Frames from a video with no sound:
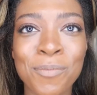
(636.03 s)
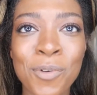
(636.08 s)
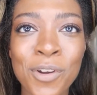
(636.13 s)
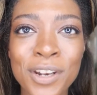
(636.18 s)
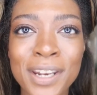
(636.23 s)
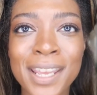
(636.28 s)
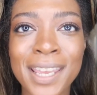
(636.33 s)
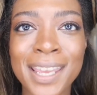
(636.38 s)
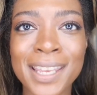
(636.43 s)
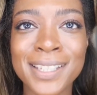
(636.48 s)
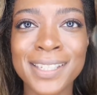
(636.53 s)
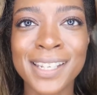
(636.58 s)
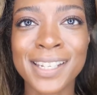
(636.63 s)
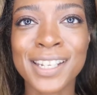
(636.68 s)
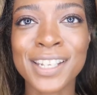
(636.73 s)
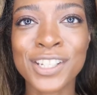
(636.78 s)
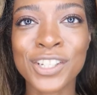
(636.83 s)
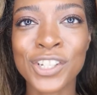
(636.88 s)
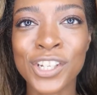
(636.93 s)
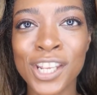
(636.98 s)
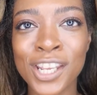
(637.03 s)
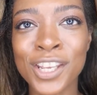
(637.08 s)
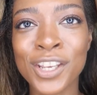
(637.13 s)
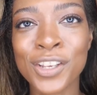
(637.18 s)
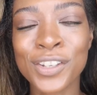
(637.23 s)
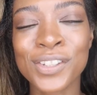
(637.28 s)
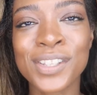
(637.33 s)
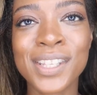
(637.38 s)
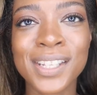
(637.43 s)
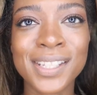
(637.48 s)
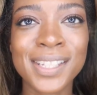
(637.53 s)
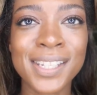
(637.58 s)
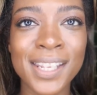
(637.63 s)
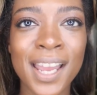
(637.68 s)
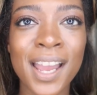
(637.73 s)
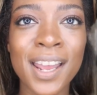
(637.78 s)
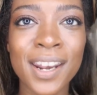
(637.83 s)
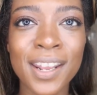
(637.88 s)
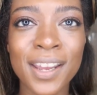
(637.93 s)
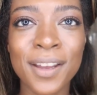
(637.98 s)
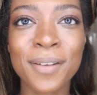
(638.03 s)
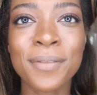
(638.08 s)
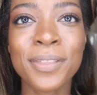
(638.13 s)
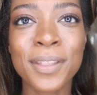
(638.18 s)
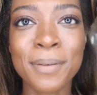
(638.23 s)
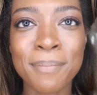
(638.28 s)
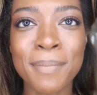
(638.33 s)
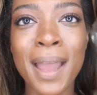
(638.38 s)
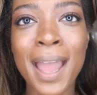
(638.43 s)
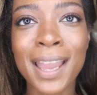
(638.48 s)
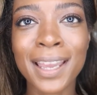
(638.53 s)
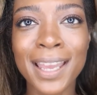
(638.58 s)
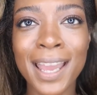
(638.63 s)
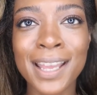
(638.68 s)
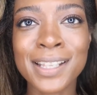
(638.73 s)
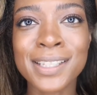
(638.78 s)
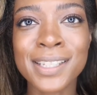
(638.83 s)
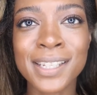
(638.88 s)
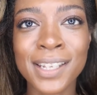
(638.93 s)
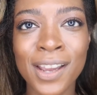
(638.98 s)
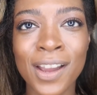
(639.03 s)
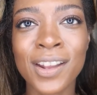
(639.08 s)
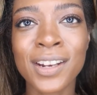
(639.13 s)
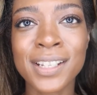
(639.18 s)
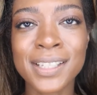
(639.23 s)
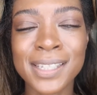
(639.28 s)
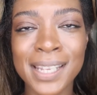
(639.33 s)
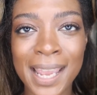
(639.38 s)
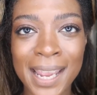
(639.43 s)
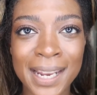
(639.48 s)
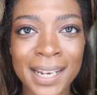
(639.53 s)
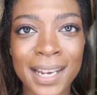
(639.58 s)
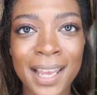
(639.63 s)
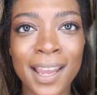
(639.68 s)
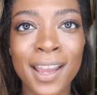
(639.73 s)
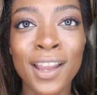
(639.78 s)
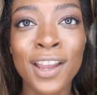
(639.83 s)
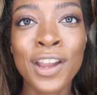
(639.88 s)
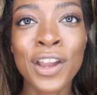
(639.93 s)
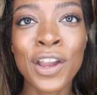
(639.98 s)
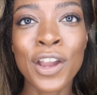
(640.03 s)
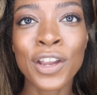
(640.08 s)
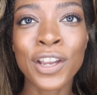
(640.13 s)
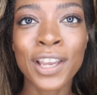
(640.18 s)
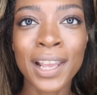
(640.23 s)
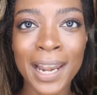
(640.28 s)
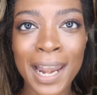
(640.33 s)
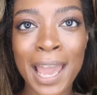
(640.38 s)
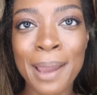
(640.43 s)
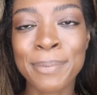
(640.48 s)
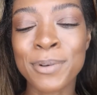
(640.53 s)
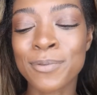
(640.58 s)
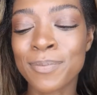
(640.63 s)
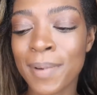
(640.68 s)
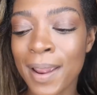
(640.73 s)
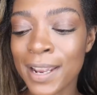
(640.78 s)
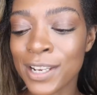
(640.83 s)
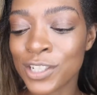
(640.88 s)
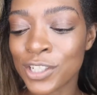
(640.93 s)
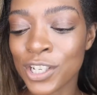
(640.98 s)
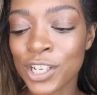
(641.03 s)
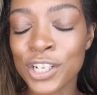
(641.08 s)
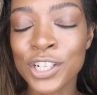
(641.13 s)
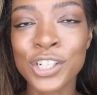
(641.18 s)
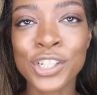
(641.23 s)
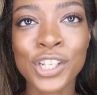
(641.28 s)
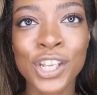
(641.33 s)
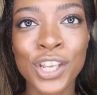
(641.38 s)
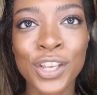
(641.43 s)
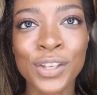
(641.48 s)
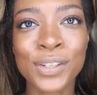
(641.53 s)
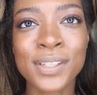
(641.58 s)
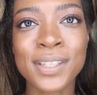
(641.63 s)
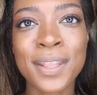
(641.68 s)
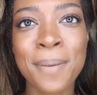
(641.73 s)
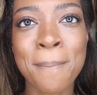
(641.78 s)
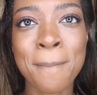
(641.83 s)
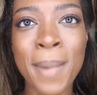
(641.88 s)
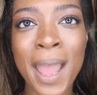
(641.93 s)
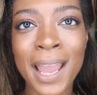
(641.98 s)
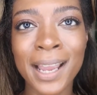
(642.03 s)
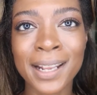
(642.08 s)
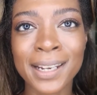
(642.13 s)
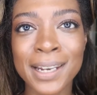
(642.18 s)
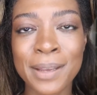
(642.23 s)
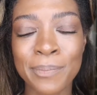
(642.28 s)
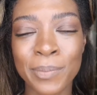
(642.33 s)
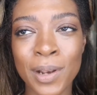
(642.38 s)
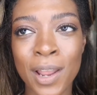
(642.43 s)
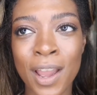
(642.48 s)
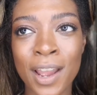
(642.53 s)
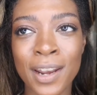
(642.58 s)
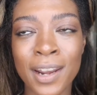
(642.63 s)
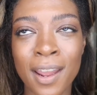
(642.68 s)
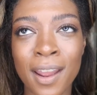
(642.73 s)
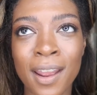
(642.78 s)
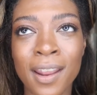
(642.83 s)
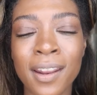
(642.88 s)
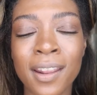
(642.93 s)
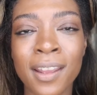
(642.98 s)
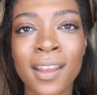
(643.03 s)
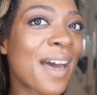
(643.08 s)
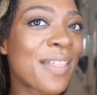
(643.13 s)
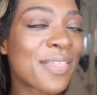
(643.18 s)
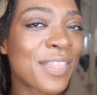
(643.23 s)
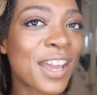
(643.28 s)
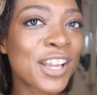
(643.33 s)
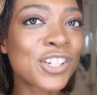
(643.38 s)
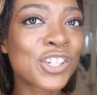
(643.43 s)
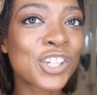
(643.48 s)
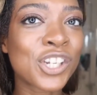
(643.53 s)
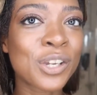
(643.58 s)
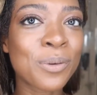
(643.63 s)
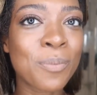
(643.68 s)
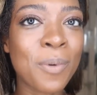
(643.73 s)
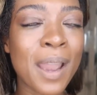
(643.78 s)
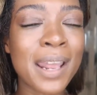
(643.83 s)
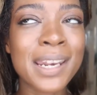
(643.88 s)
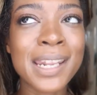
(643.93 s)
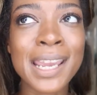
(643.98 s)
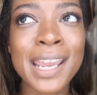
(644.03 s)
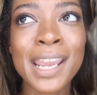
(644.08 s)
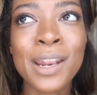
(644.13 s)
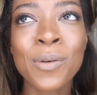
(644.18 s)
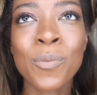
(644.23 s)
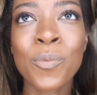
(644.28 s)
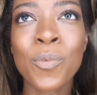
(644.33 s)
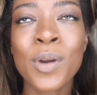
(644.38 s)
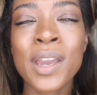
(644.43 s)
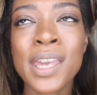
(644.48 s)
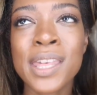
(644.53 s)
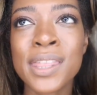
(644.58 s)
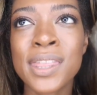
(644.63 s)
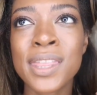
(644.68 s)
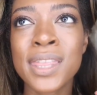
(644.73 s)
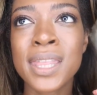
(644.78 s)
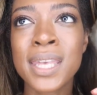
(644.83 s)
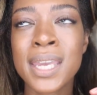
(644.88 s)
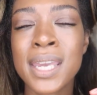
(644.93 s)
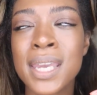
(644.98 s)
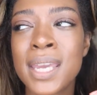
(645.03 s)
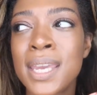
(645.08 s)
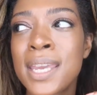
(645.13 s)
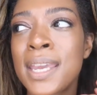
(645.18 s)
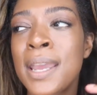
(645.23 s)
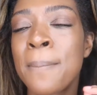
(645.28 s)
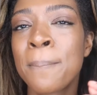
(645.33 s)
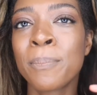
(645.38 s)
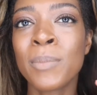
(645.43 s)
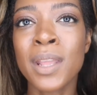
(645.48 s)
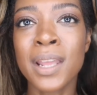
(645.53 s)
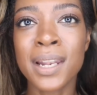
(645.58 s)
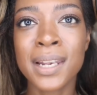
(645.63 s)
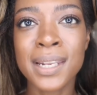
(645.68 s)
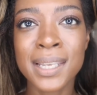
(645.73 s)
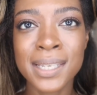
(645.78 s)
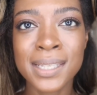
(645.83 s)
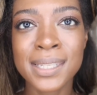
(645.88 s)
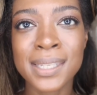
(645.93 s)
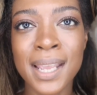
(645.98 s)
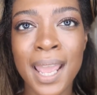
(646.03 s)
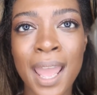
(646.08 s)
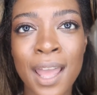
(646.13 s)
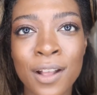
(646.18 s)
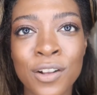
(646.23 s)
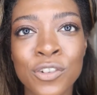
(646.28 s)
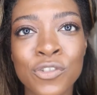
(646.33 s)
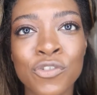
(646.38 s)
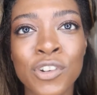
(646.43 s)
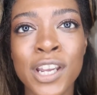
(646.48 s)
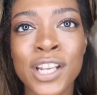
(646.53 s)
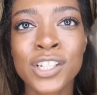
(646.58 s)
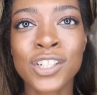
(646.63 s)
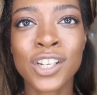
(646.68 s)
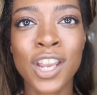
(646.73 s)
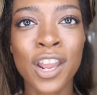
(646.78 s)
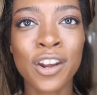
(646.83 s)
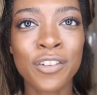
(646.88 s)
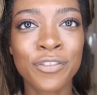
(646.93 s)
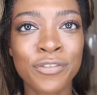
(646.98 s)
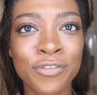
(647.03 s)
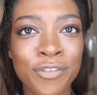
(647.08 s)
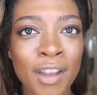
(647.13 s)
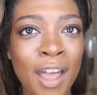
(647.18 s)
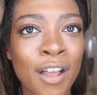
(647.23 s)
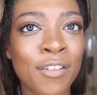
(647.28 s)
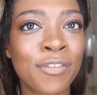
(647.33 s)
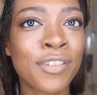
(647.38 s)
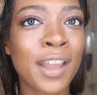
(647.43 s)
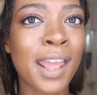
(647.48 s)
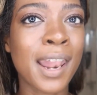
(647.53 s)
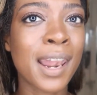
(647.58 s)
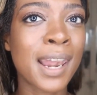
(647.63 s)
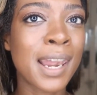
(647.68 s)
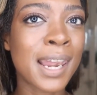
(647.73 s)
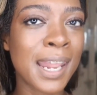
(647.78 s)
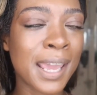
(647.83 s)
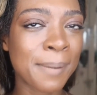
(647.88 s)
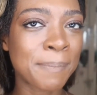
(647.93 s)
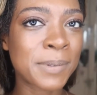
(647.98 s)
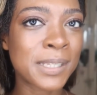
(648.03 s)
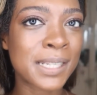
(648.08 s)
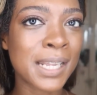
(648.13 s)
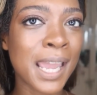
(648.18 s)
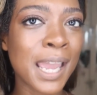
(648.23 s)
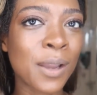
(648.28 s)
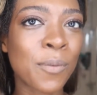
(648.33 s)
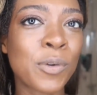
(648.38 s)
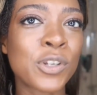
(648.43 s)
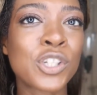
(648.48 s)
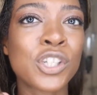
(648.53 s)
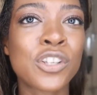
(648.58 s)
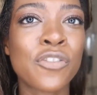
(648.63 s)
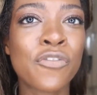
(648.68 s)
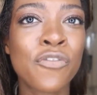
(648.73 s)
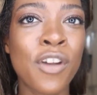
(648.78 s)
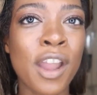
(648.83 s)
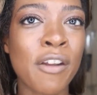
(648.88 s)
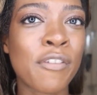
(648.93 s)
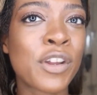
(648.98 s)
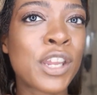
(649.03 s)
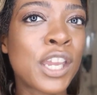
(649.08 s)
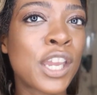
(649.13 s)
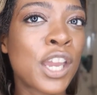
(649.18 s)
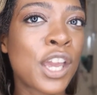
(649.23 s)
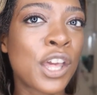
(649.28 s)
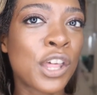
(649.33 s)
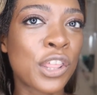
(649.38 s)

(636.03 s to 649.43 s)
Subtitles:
What Nikki did is she used the MAC and Tiana Taylor collaboration. She used the MAC lip liner and then she went in with the Lisa Eldridge kind of velvet lipstick, which is a very